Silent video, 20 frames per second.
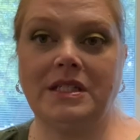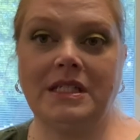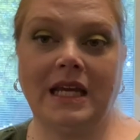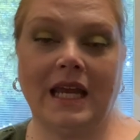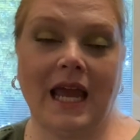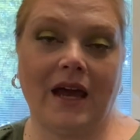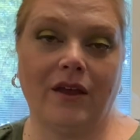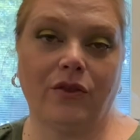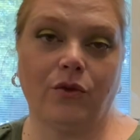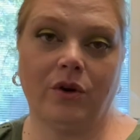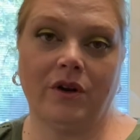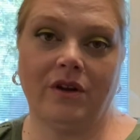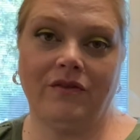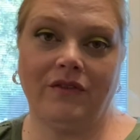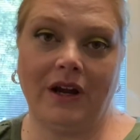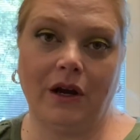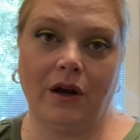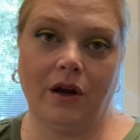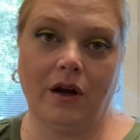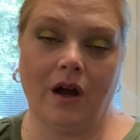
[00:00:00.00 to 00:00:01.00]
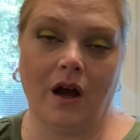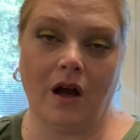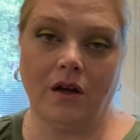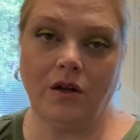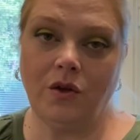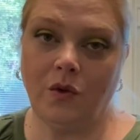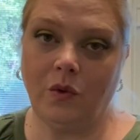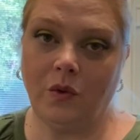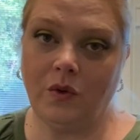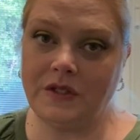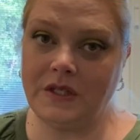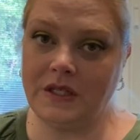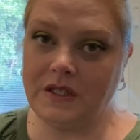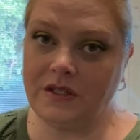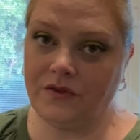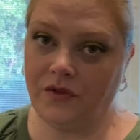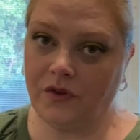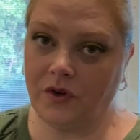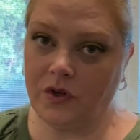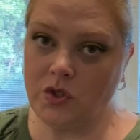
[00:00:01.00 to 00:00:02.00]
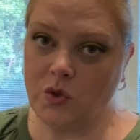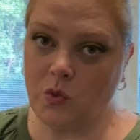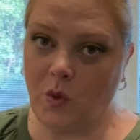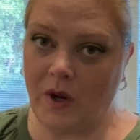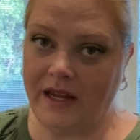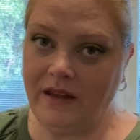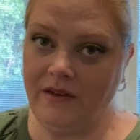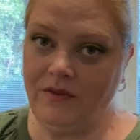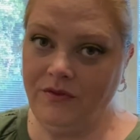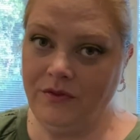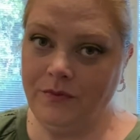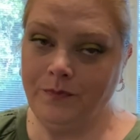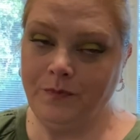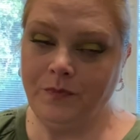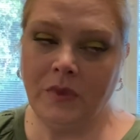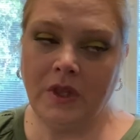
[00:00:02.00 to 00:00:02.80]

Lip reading: to Catherine of Aragon, who was his first wife.